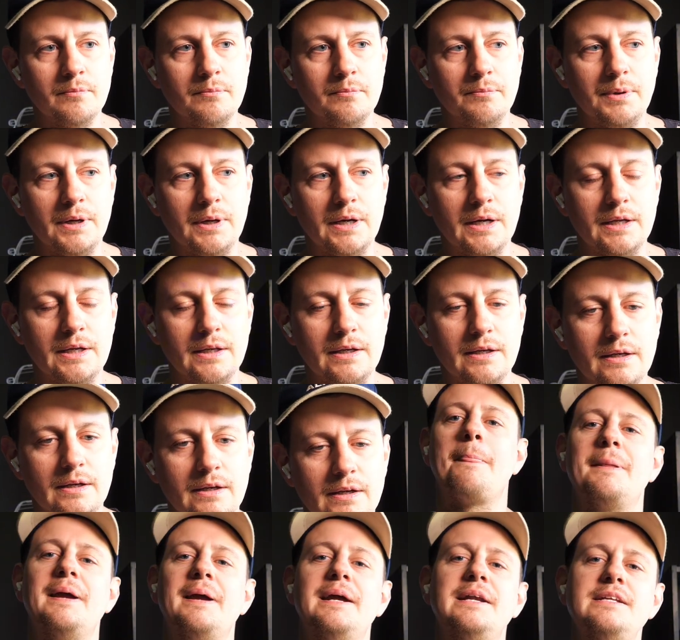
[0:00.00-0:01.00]
But
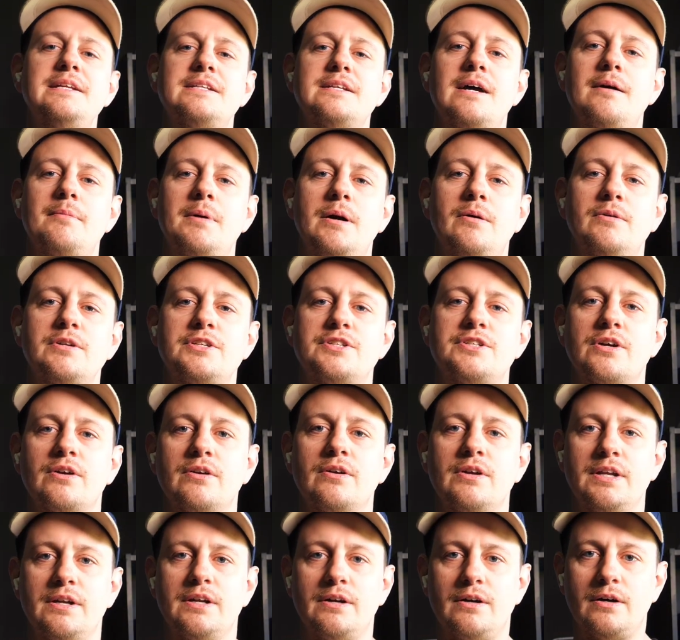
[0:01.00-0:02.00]
anytime I would
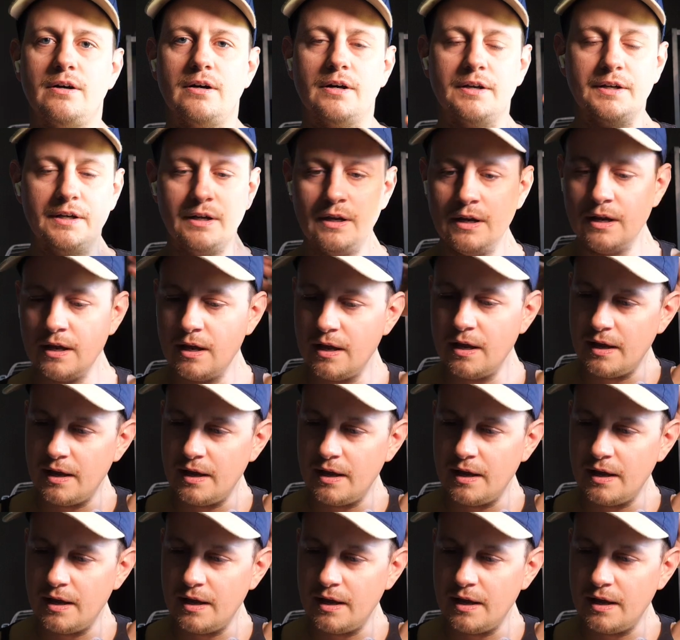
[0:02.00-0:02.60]
turn it on,